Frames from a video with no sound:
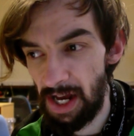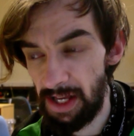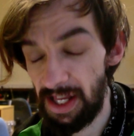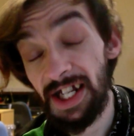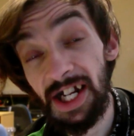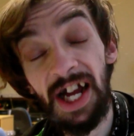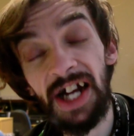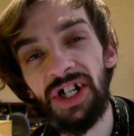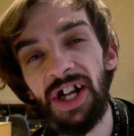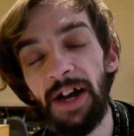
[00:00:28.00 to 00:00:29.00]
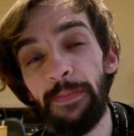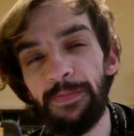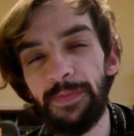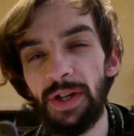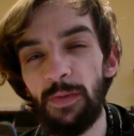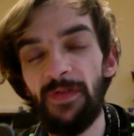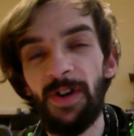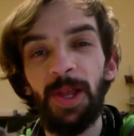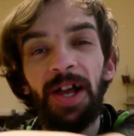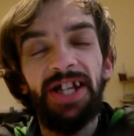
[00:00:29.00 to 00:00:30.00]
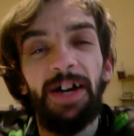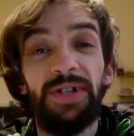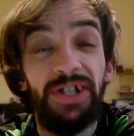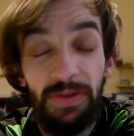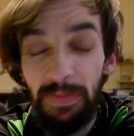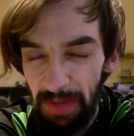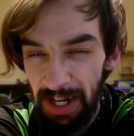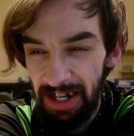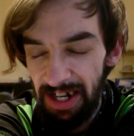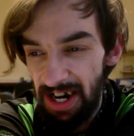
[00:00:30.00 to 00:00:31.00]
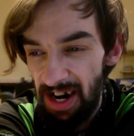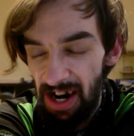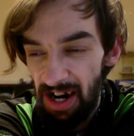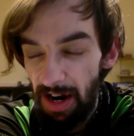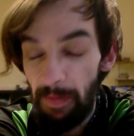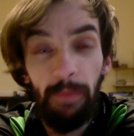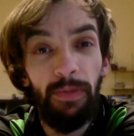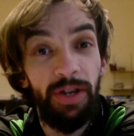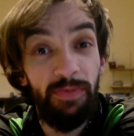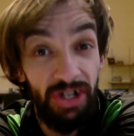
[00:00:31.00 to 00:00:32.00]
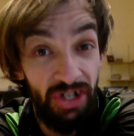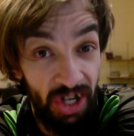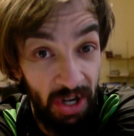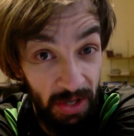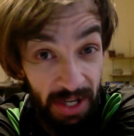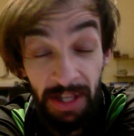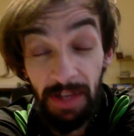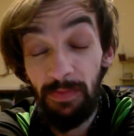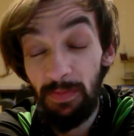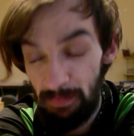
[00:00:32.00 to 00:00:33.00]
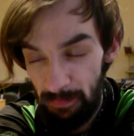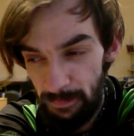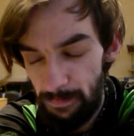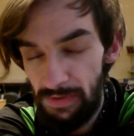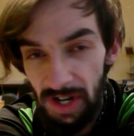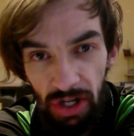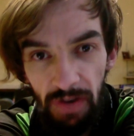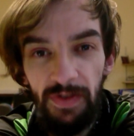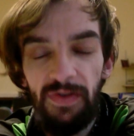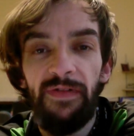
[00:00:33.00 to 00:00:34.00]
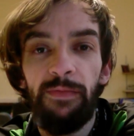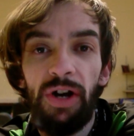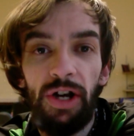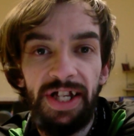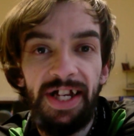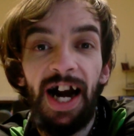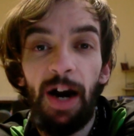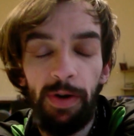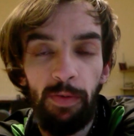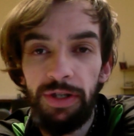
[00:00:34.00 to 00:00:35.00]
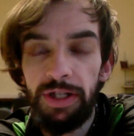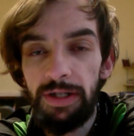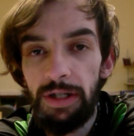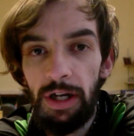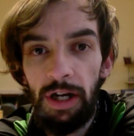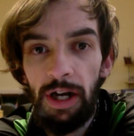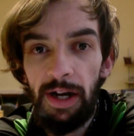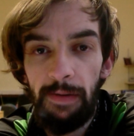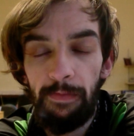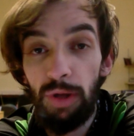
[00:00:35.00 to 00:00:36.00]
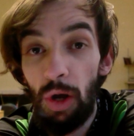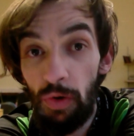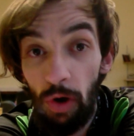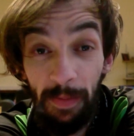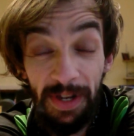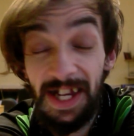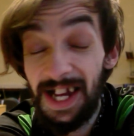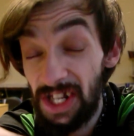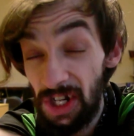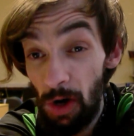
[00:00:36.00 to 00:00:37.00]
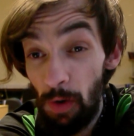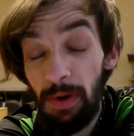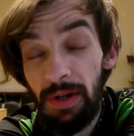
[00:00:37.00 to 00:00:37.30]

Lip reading: There's a connection here with our last episode about Bonnie Prince Charlie and the bridge over the River Mersey, how it was blown up and he had to go